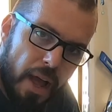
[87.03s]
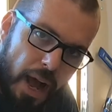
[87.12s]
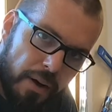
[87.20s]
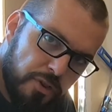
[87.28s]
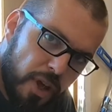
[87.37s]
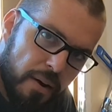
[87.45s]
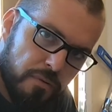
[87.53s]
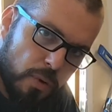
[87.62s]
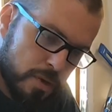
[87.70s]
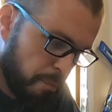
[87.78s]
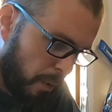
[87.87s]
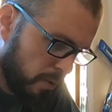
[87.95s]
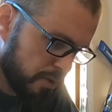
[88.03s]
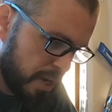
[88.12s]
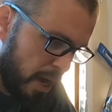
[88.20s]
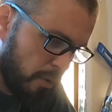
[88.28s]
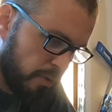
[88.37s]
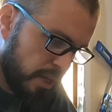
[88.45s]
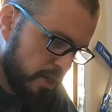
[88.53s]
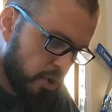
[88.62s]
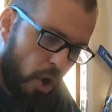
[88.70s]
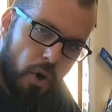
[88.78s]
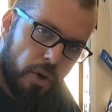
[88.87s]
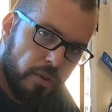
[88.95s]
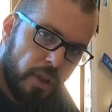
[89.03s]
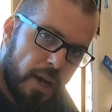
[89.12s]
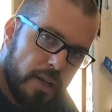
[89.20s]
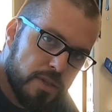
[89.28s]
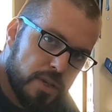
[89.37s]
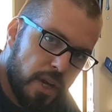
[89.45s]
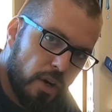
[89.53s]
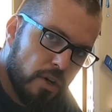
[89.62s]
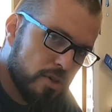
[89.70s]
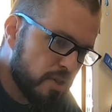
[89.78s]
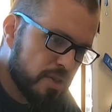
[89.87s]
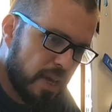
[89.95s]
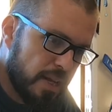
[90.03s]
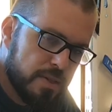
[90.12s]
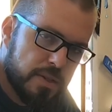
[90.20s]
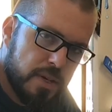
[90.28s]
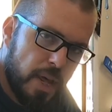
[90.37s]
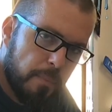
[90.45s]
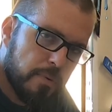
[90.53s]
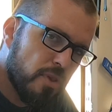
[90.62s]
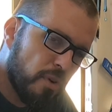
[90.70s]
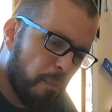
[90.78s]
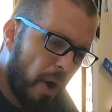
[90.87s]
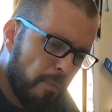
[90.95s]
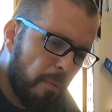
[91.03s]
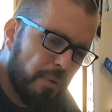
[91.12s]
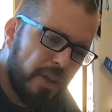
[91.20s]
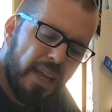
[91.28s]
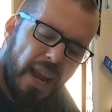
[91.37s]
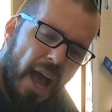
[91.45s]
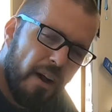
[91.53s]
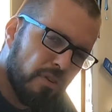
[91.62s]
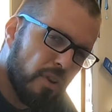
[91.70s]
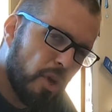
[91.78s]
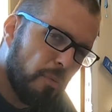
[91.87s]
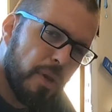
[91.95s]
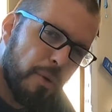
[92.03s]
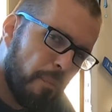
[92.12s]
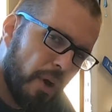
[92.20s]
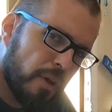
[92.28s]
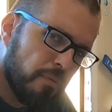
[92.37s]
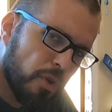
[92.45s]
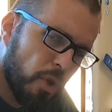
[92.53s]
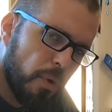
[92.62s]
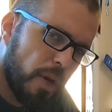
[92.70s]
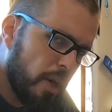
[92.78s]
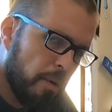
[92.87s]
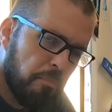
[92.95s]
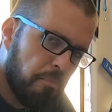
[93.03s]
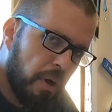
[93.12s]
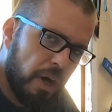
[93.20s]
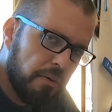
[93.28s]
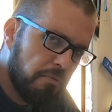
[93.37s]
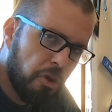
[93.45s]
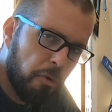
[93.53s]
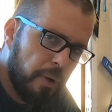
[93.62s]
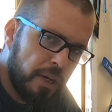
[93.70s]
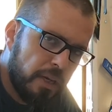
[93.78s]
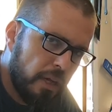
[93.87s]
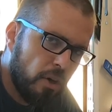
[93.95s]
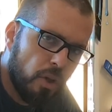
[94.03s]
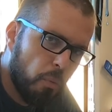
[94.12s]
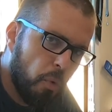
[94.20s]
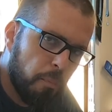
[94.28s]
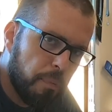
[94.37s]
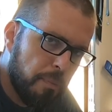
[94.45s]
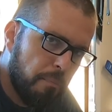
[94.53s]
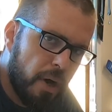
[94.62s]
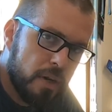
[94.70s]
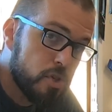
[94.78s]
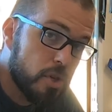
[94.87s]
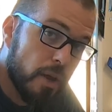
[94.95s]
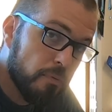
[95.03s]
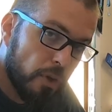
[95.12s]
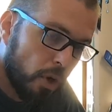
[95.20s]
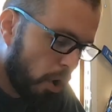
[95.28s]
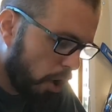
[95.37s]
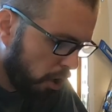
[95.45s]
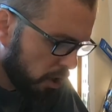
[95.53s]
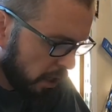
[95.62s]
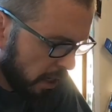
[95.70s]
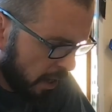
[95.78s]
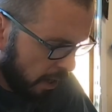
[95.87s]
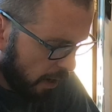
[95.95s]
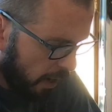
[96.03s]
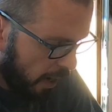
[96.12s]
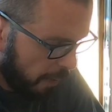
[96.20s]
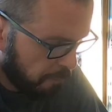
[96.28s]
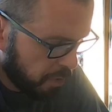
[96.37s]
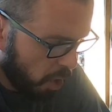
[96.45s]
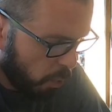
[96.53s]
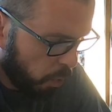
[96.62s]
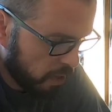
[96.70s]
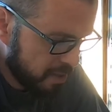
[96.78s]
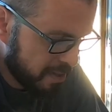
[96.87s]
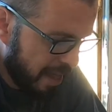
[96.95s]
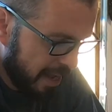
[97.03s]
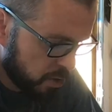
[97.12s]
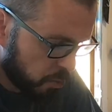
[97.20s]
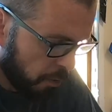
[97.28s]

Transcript: After you have those bolts out, these hard lines here just get snipped. They're probably gonna have a little bit of brake fluid in them, but no big deal, it won't be much, if at all. Once that's